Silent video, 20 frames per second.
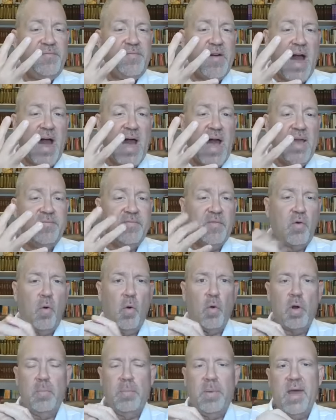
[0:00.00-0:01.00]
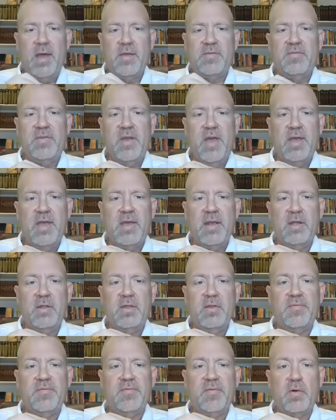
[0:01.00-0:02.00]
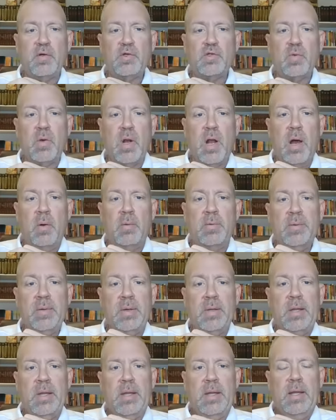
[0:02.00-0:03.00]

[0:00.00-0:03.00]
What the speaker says: five quarterbacks taken in the first round.